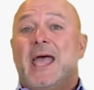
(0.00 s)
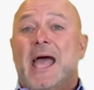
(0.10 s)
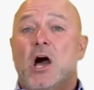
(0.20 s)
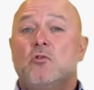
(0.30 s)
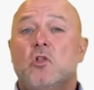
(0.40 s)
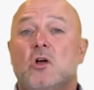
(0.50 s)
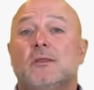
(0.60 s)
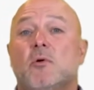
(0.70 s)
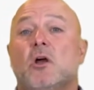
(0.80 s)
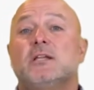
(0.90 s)
how long
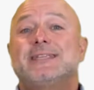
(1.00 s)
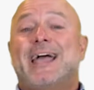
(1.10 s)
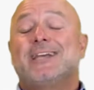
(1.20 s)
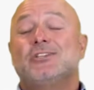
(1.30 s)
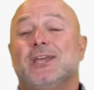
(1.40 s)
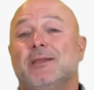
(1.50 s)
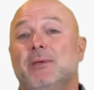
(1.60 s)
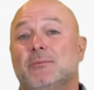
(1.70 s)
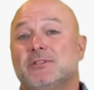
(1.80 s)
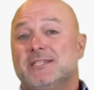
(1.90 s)
the market's actually going to
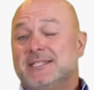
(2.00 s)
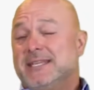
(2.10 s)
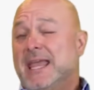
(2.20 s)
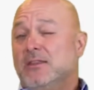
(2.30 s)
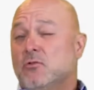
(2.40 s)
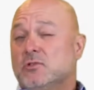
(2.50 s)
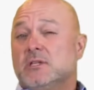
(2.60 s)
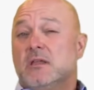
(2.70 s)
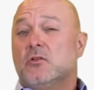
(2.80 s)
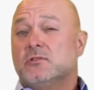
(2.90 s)
be able to sustain
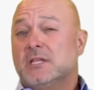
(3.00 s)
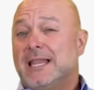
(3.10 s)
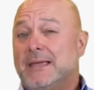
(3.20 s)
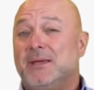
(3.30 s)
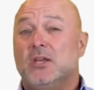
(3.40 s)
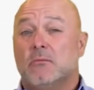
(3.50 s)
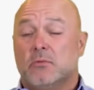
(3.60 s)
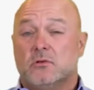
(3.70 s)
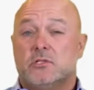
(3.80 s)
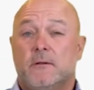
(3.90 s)
those climbing
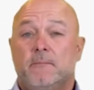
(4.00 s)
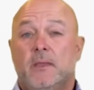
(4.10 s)
numbers.